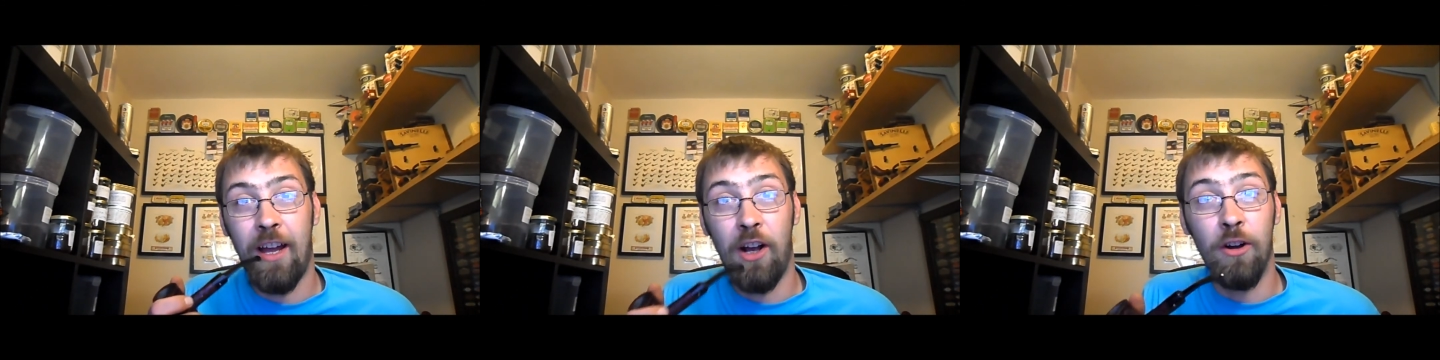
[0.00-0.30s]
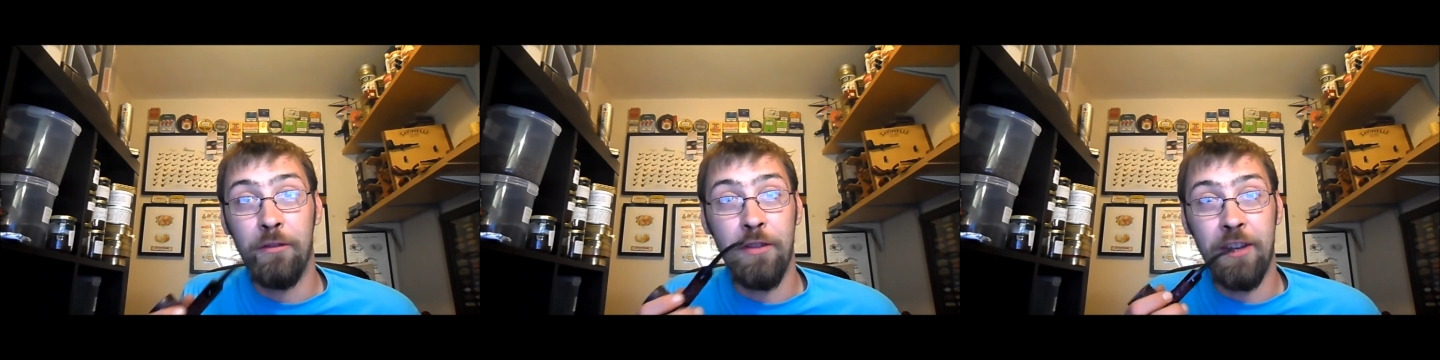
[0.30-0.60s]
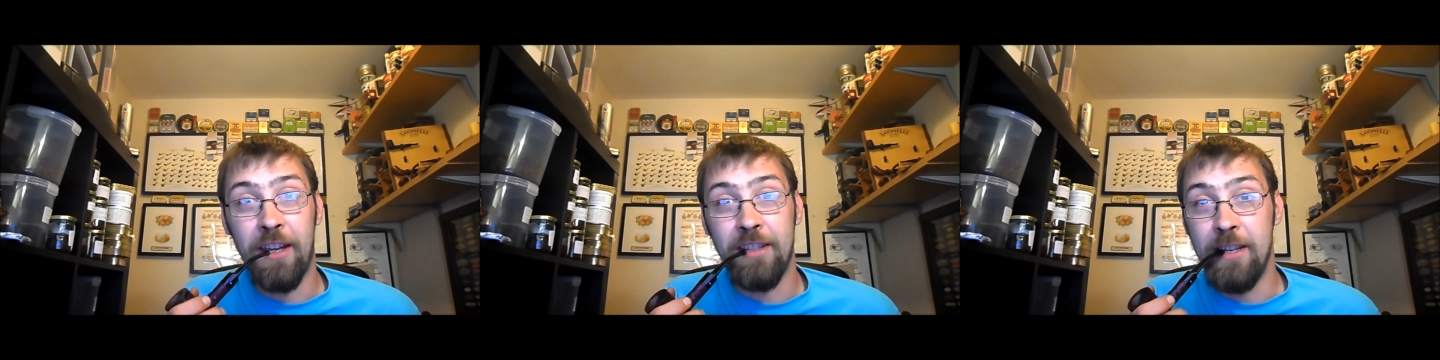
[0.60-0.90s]
I
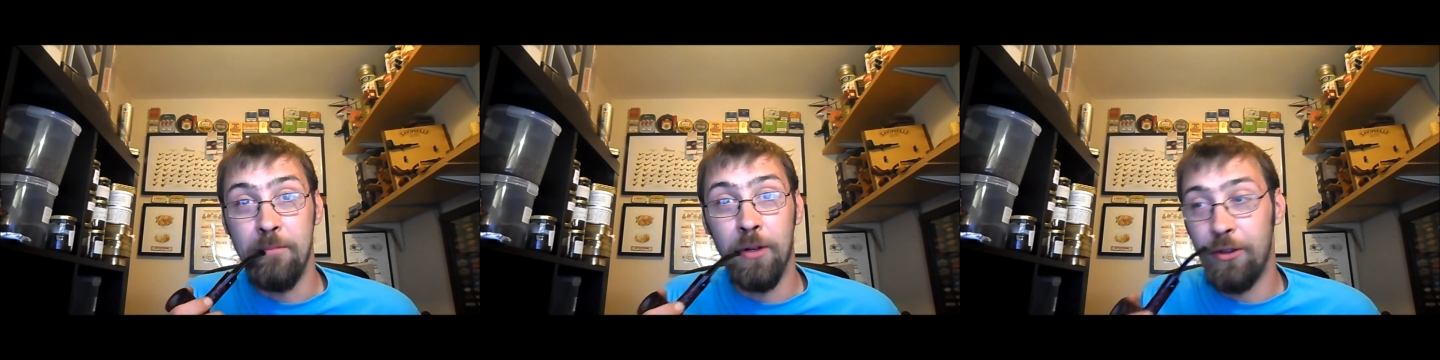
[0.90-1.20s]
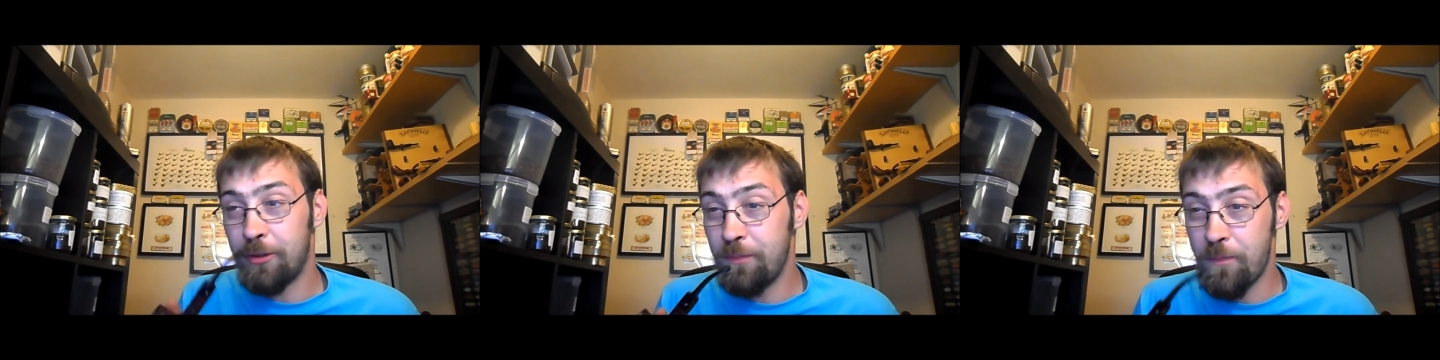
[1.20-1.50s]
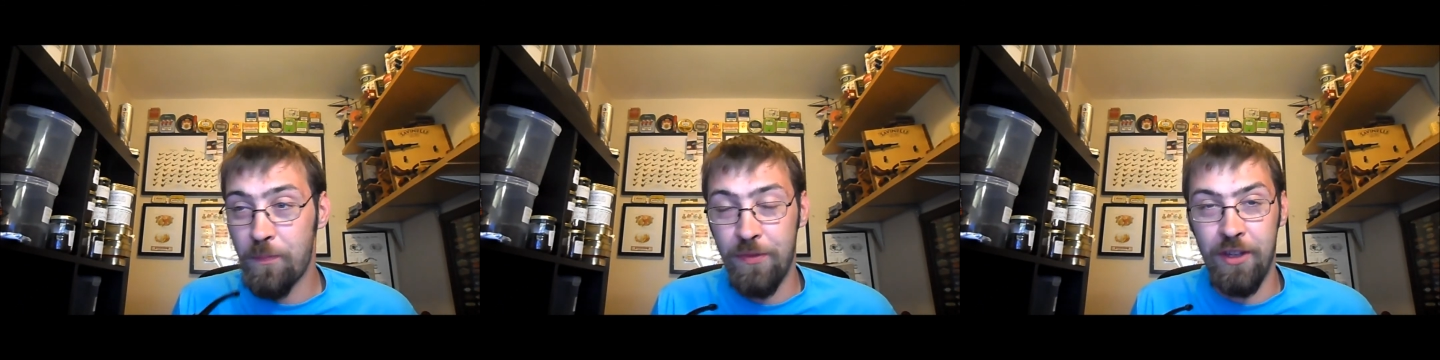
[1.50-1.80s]
love the nicotine buzz,
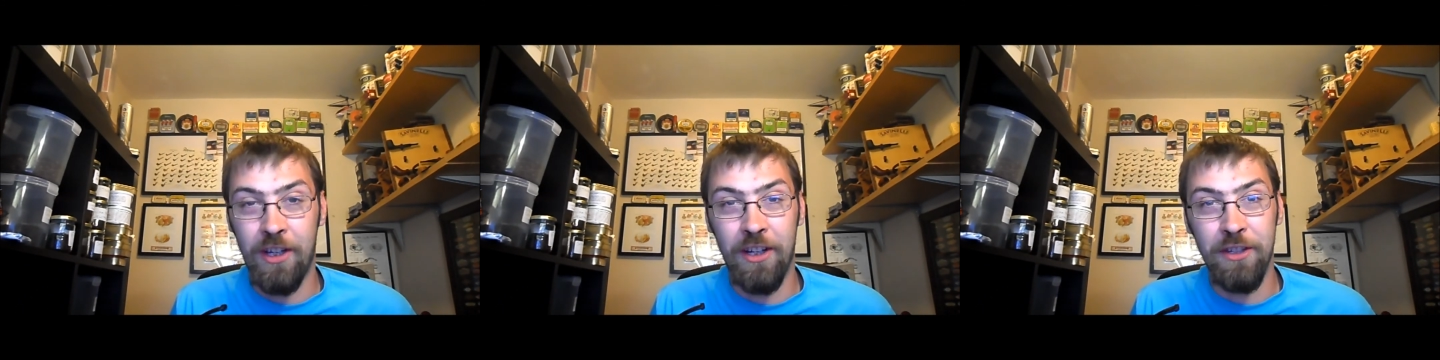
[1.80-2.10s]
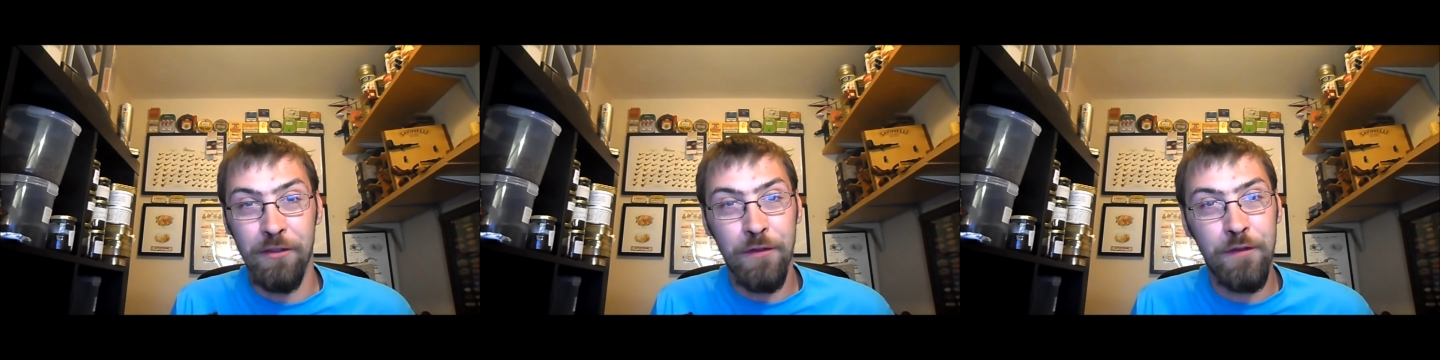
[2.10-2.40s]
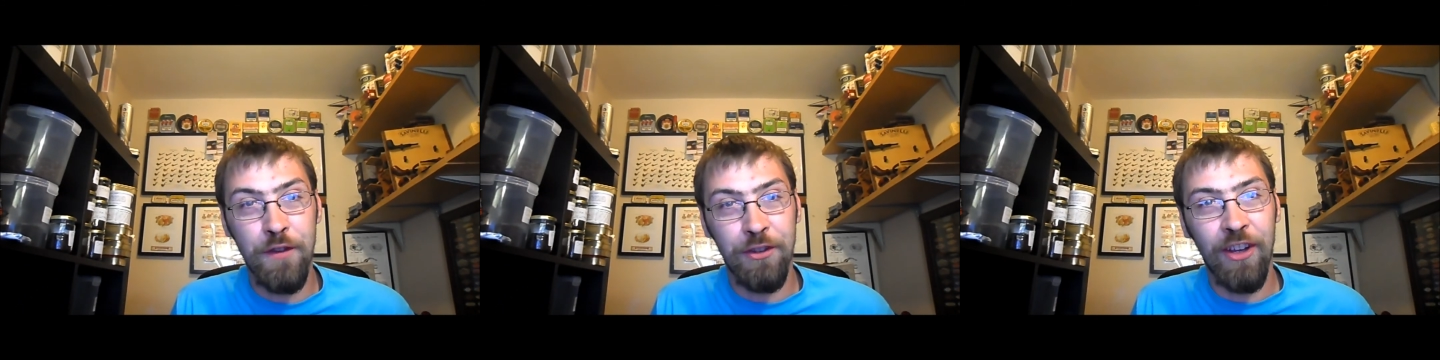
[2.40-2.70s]
the kind of
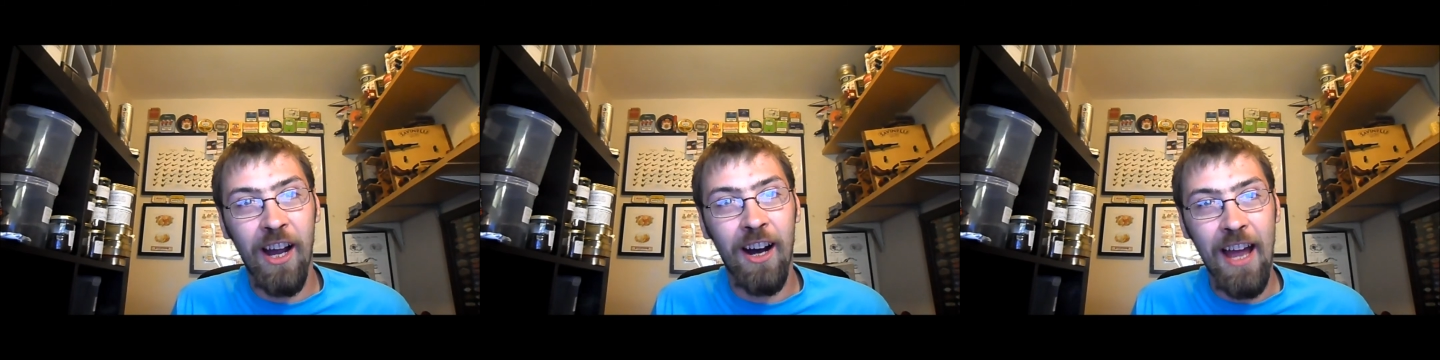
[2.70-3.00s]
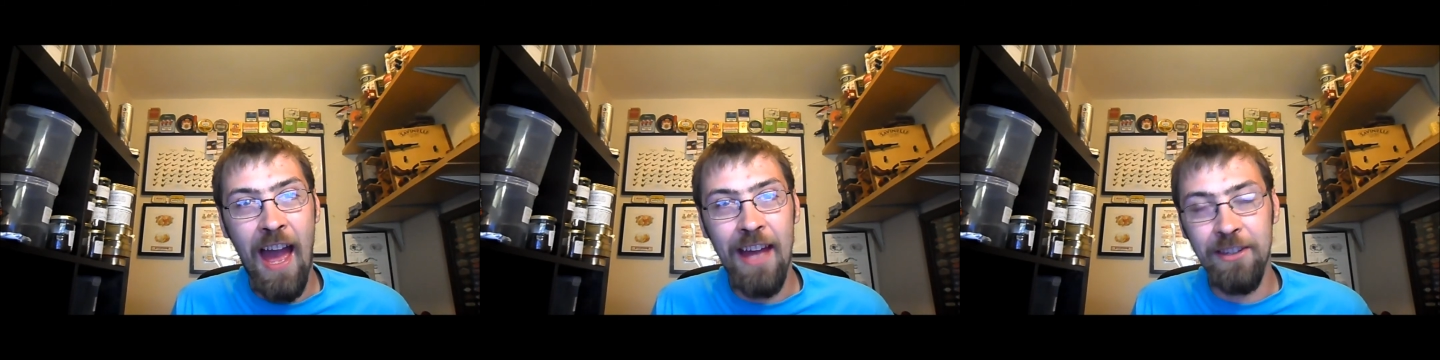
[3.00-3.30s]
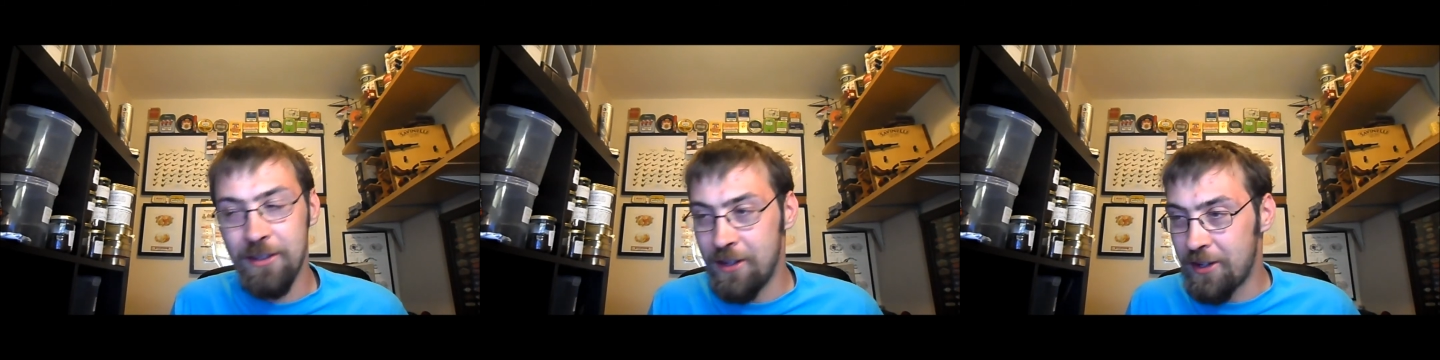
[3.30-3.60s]
fuzzy
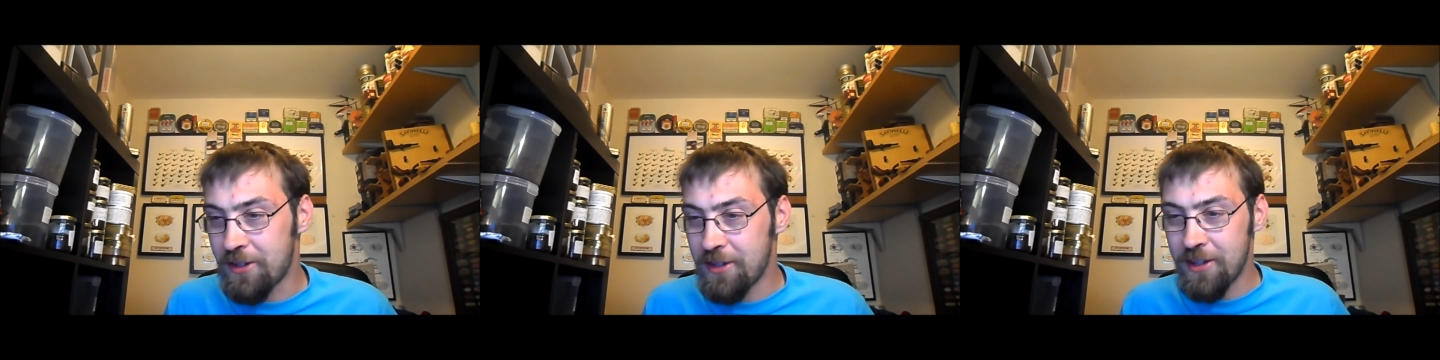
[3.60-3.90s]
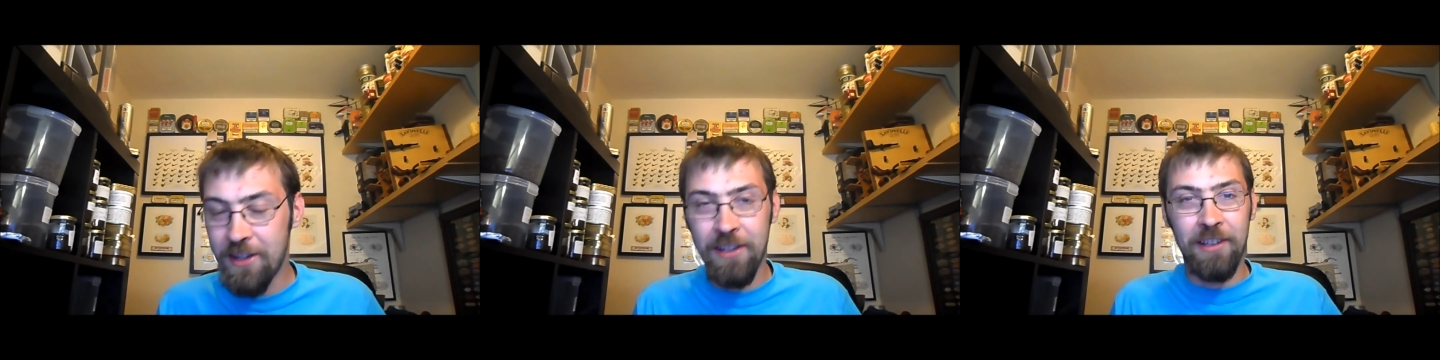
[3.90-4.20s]
lightheadedness.